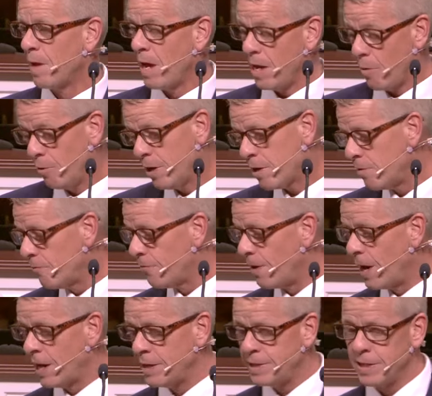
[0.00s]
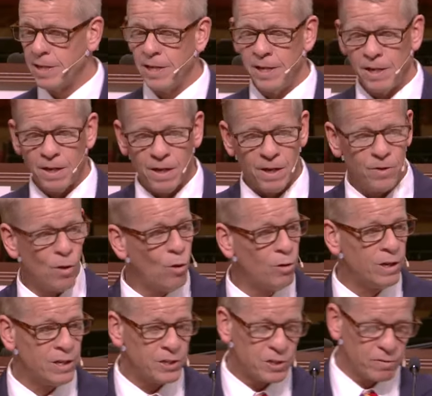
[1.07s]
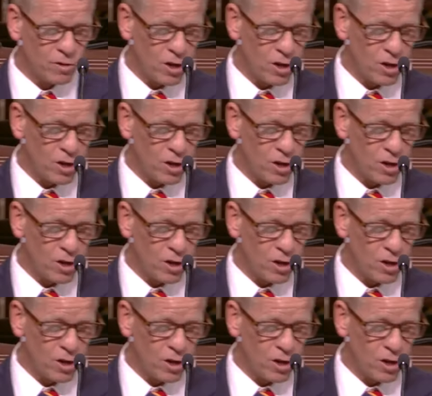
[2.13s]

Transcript: Now, we can find uh, the holiness of